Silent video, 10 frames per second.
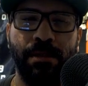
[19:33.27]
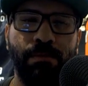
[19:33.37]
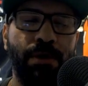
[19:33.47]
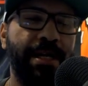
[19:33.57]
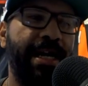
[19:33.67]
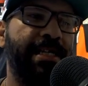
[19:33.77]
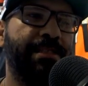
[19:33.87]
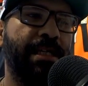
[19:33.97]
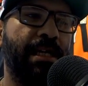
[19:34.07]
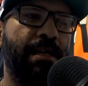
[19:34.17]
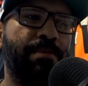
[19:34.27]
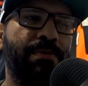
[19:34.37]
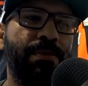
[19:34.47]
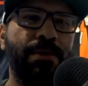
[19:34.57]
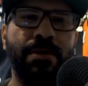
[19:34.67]
Well, guys,
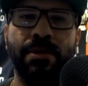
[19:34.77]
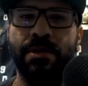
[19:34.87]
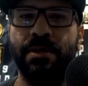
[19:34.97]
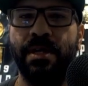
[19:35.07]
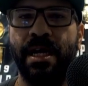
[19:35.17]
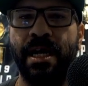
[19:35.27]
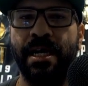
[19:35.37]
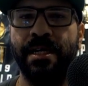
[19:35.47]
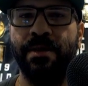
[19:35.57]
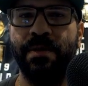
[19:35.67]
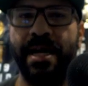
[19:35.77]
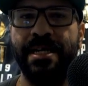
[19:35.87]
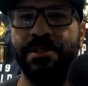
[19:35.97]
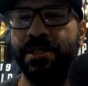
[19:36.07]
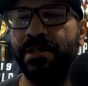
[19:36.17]
before I
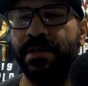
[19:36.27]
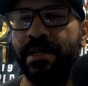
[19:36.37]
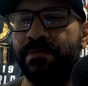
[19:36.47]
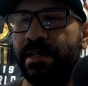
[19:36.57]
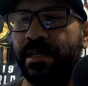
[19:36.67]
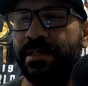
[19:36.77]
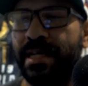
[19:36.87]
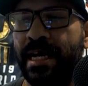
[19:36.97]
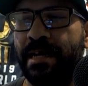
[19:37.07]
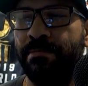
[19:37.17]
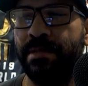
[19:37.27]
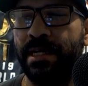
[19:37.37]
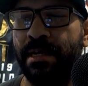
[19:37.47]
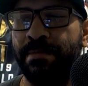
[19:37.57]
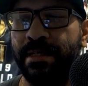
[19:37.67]
crash here and run out of time,
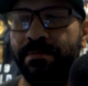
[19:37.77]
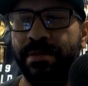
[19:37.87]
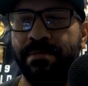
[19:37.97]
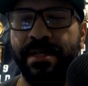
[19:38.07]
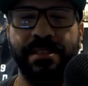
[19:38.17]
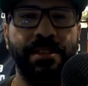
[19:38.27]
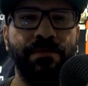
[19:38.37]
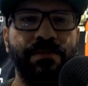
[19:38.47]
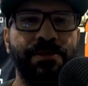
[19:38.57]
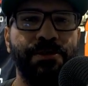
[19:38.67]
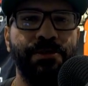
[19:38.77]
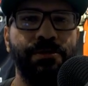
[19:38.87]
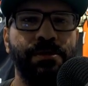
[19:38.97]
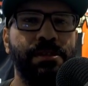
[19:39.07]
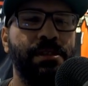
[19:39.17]
I'm going to bid myself adieu